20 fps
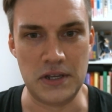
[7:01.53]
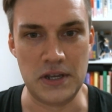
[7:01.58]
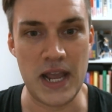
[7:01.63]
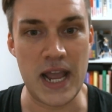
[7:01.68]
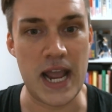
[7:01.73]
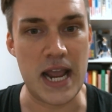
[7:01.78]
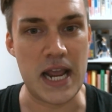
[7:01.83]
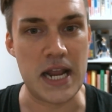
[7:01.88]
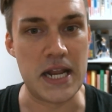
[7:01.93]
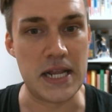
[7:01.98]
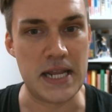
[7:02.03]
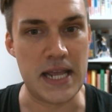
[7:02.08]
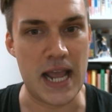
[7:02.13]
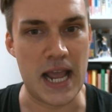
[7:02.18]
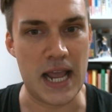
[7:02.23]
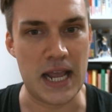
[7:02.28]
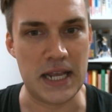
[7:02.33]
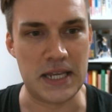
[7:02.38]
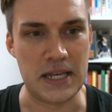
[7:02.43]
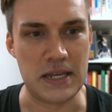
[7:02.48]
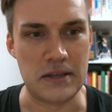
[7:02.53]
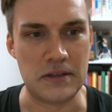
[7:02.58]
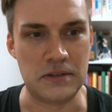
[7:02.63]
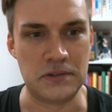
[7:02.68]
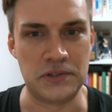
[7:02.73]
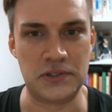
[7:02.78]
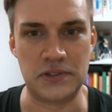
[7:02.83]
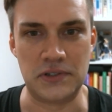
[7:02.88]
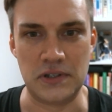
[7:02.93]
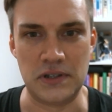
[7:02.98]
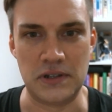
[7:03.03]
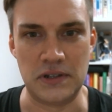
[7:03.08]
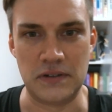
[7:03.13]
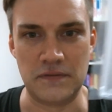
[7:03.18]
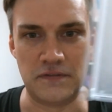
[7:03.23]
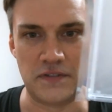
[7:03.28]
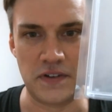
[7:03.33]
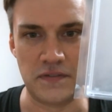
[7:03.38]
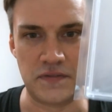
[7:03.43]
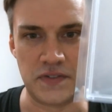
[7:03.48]
hated Yankees
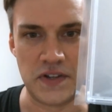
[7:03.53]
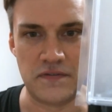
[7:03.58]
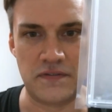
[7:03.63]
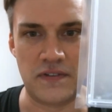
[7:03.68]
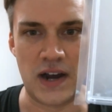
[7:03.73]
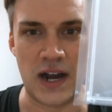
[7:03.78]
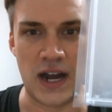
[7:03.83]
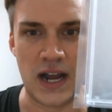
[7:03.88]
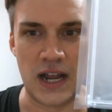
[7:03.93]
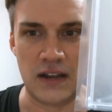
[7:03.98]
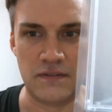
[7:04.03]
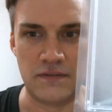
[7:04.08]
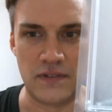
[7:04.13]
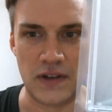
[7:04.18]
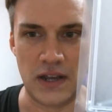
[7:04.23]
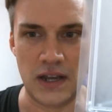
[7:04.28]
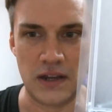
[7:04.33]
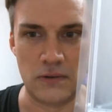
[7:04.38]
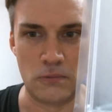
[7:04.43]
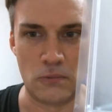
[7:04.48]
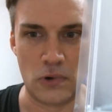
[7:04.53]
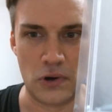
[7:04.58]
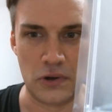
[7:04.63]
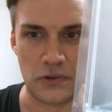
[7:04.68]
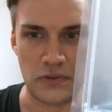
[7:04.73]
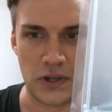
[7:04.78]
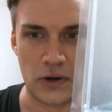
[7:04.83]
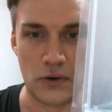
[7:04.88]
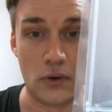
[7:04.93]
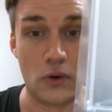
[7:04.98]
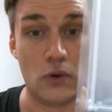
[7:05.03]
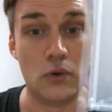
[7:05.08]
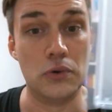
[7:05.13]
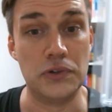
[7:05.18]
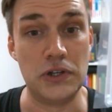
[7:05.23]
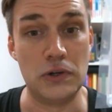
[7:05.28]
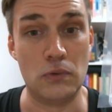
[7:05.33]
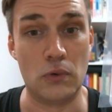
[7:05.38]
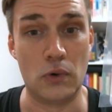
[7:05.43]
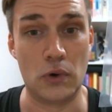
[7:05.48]
in 55 and won their
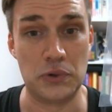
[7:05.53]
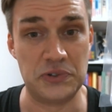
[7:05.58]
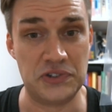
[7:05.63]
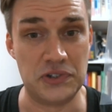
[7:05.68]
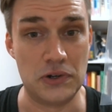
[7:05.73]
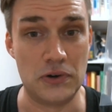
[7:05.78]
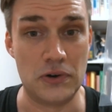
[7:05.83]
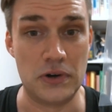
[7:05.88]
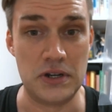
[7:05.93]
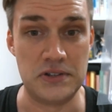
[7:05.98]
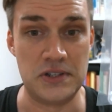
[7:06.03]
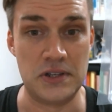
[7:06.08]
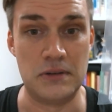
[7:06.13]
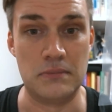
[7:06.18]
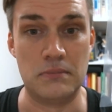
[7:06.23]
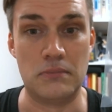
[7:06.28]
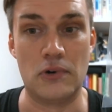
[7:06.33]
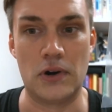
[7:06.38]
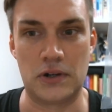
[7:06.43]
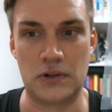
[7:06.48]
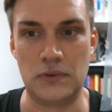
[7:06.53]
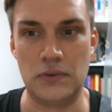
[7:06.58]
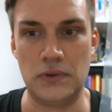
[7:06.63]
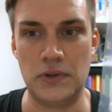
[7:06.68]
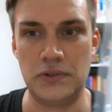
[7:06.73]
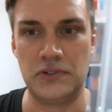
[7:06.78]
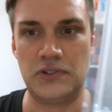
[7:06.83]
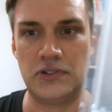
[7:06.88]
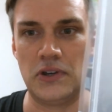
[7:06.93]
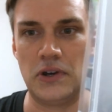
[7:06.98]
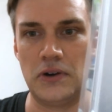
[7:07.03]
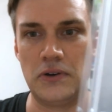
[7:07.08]
only World Series in Brooklyn. So,